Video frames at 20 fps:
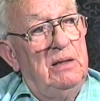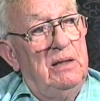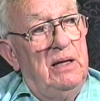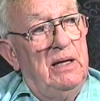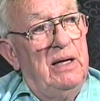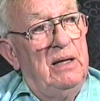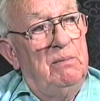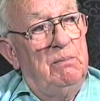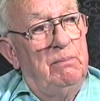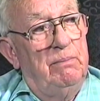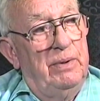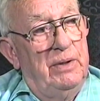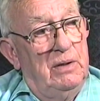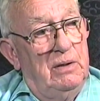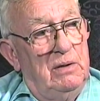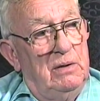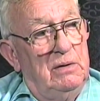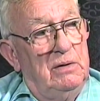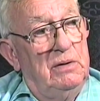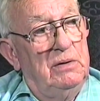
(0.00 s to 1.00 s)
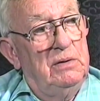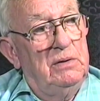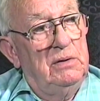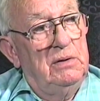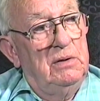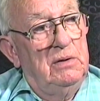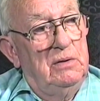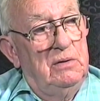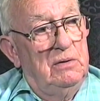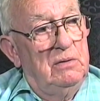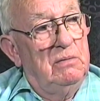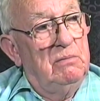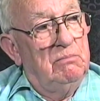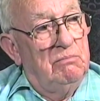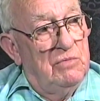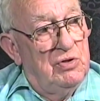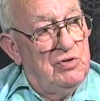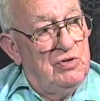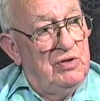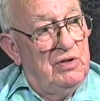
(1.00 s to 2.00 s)
and build
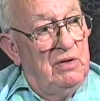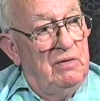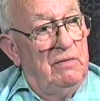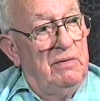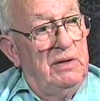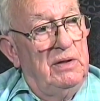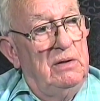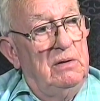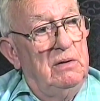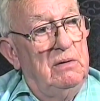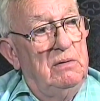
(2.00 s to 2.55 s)
machinery